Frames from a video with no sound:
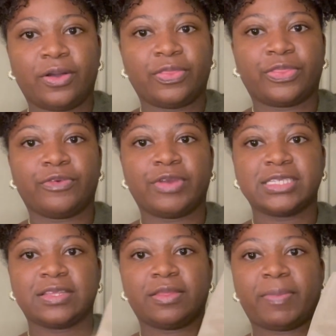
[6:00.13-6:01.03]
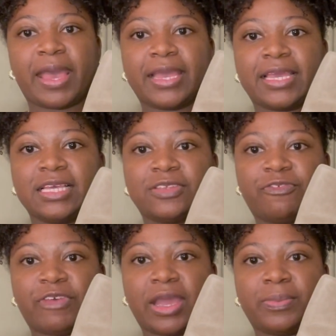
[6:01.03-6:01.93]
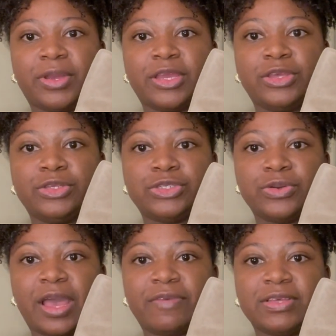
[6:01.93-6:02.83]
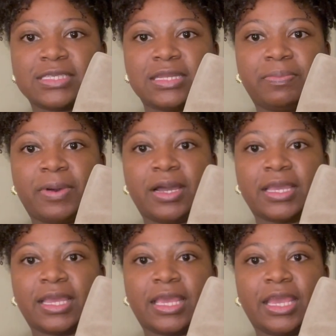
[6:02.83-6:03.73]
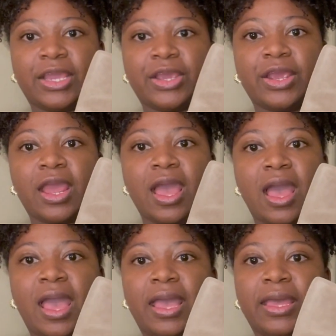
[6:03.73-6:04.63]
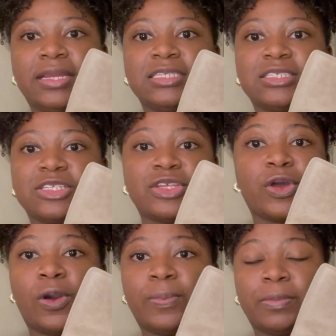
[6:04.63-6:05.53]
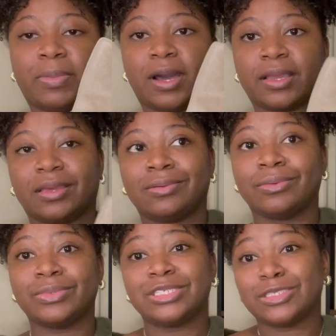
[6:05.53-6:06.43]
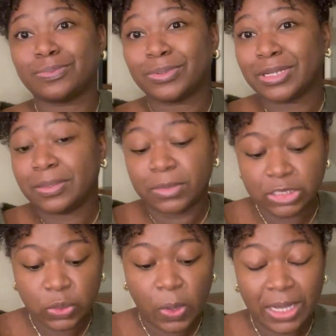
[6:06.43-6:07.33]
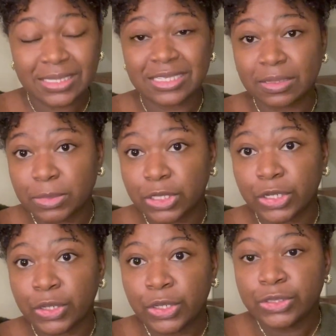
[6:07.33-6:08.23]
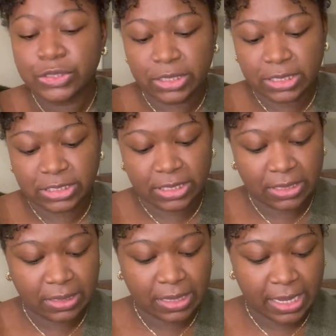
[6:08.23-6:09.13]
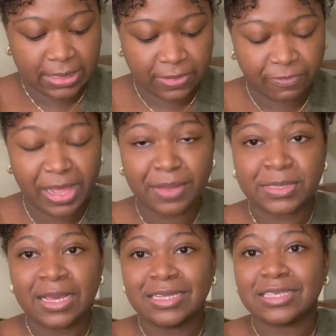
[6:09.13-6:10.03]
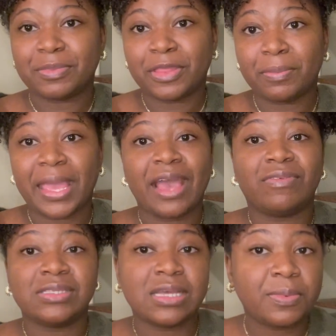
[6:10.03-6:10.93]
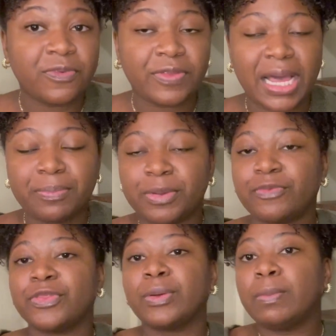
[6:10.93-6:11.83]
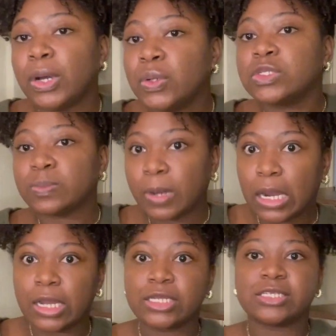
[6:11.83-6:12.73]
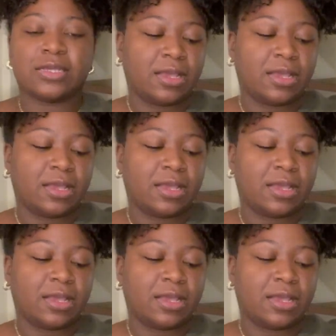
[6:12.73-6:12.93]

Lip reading: the rest of the bag is fabric. You do have a slip pocket here, and it's just an open pocket, which is pretty much quite similar to the Chanel classic flaps. Some of them may have a double flap, but for the most part,